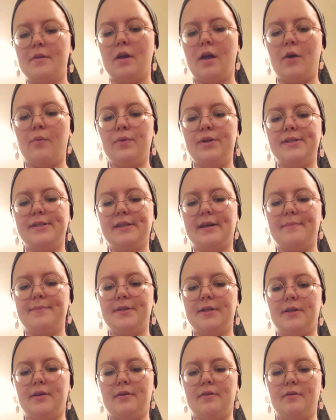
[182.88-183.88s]
And we subbed
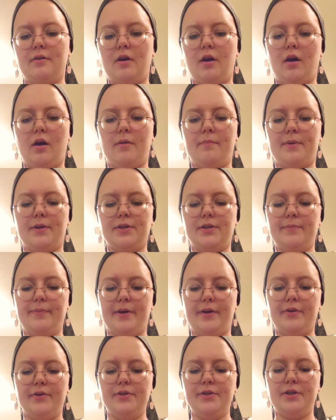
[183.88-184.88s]
in melted
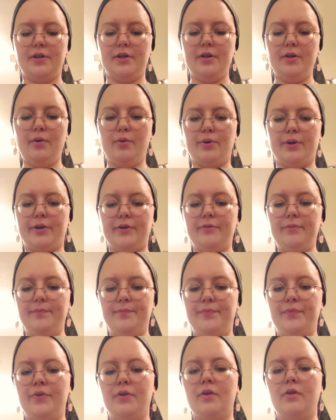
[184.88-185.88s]
butter instead of oil.
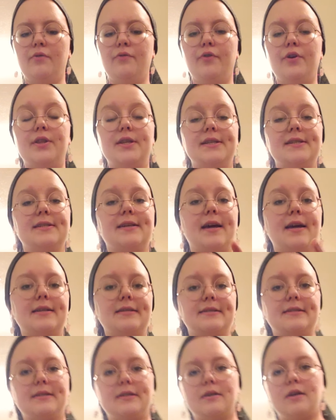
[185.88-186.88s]
For this
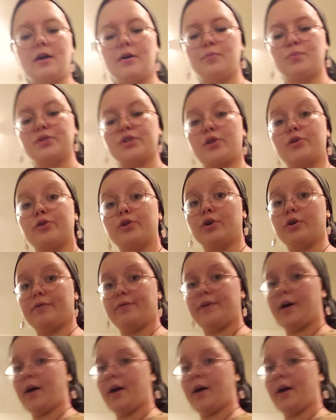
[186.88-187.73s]
case, it was 1/3 of a